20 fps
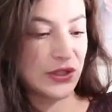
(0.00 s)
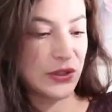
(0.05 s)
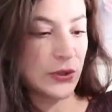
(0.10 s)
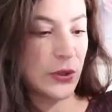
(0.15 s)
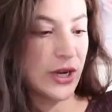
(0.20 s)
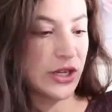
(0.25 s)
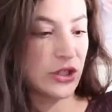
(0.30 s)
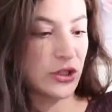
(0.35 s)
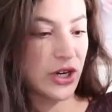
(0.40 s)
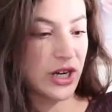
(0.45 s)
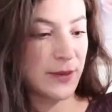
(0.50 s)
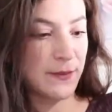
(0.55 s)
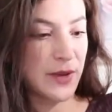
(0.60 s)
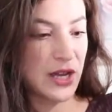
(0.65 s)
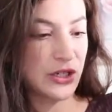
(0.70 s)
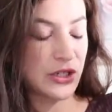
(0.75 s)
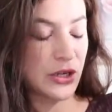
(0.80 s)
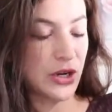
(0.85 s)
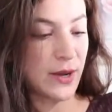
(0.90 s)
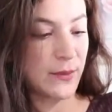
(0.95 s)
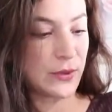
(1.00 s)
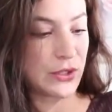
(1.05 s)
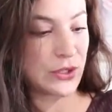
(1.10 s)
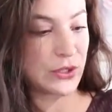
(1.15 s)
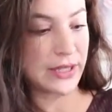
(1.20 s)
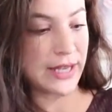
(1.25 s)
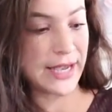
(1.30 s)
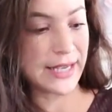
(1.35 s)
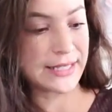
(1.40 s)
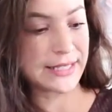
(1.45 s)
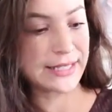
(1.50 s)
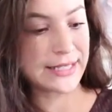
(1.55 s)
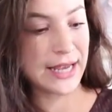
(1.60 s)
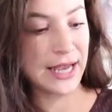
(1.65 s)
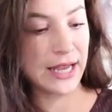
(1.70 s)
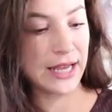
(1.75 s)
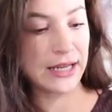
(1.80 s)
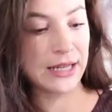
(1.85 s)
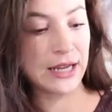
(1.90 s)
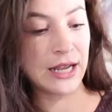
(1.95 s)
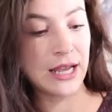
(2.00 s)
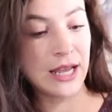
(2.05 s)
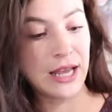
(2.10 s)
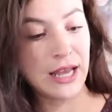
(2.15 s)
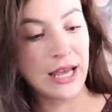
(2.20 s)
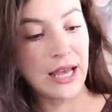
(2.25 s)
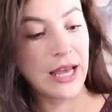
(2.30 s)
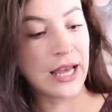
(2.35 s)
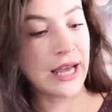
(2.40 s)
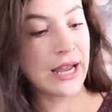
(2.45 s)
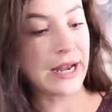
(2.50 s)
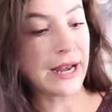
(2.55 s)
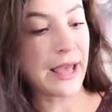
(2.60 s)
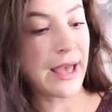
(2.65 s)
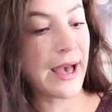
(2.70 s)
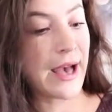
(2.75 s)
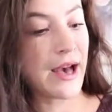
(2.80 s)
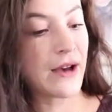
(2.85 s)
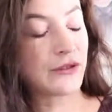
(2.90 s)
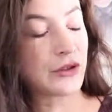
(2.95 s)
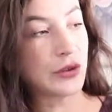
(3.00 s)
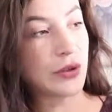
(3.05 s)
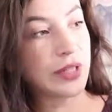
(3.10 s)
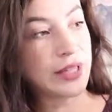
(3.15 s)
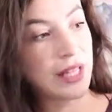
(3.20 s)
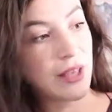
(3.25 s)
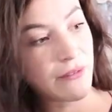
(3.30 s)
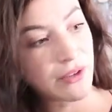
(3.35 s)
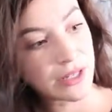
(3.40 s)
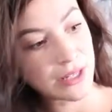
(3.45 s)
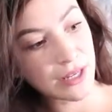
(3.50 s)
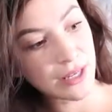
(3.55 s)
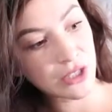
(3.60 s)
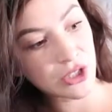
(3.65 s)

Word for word: So I try to measure up to like 10 and a half to 11